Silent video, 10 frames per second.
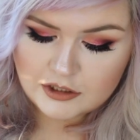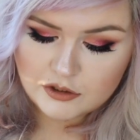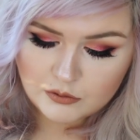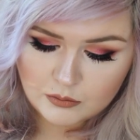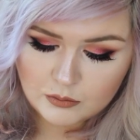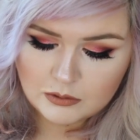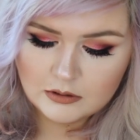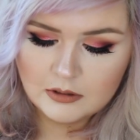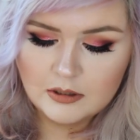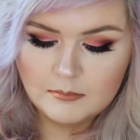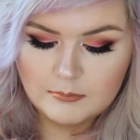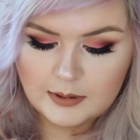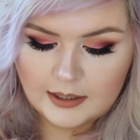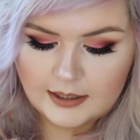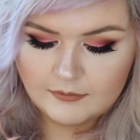I do,
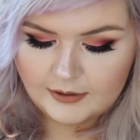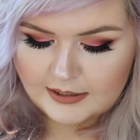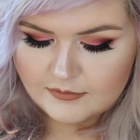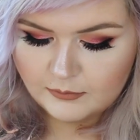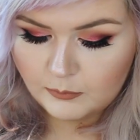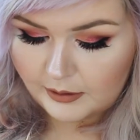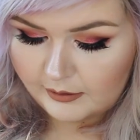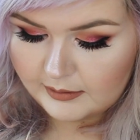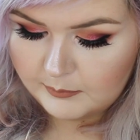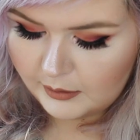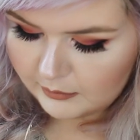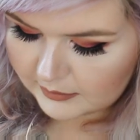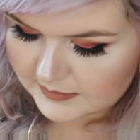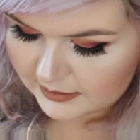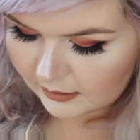my advice for wearing them though,
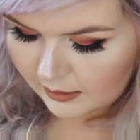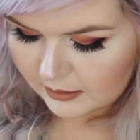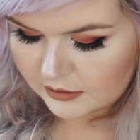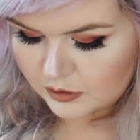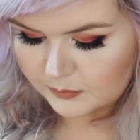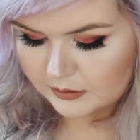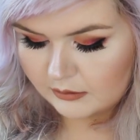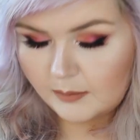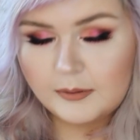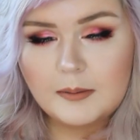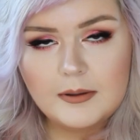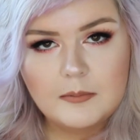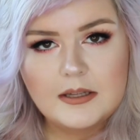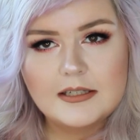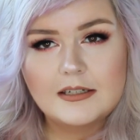because they are super crumbly
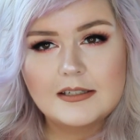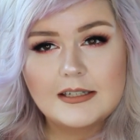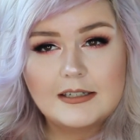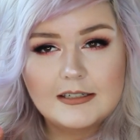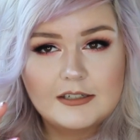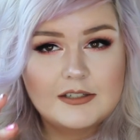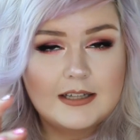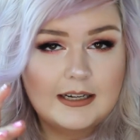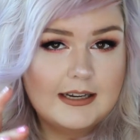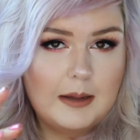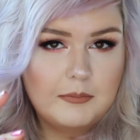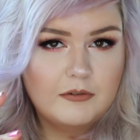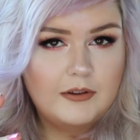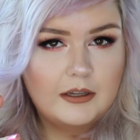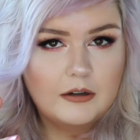pigments, it does say to just like tap
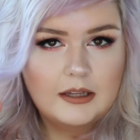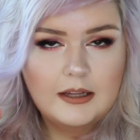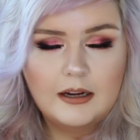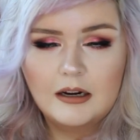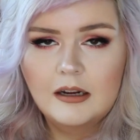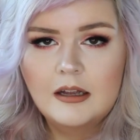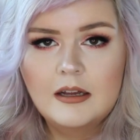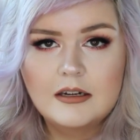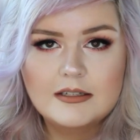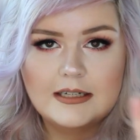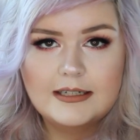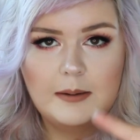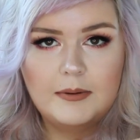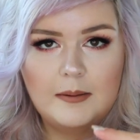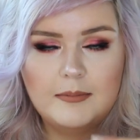your finger in there. Just like
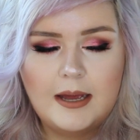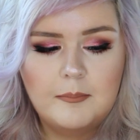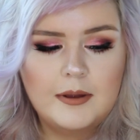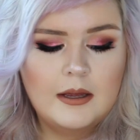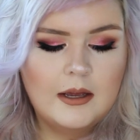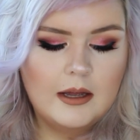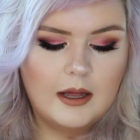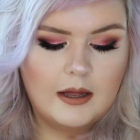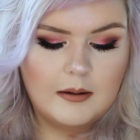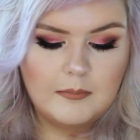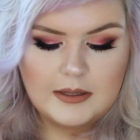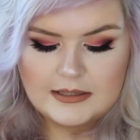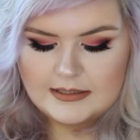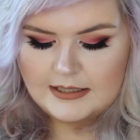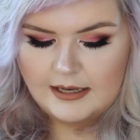tap, tap. Um,
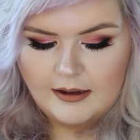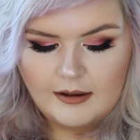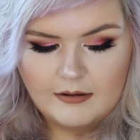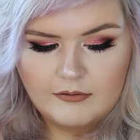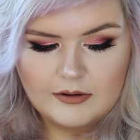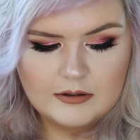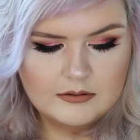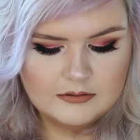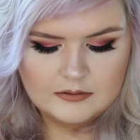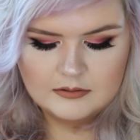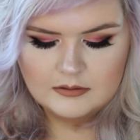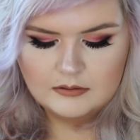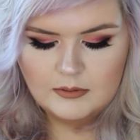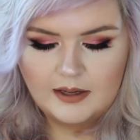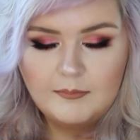instead of,
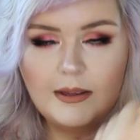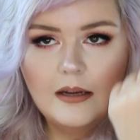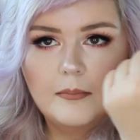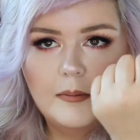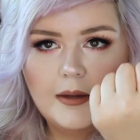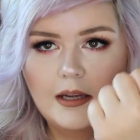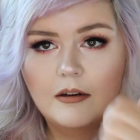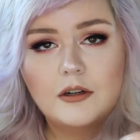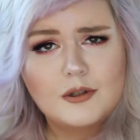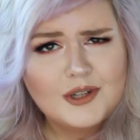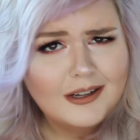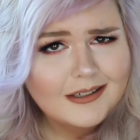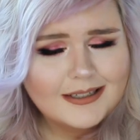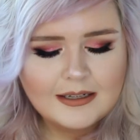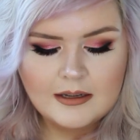oh, I have makeup on my hand. Are you shocked?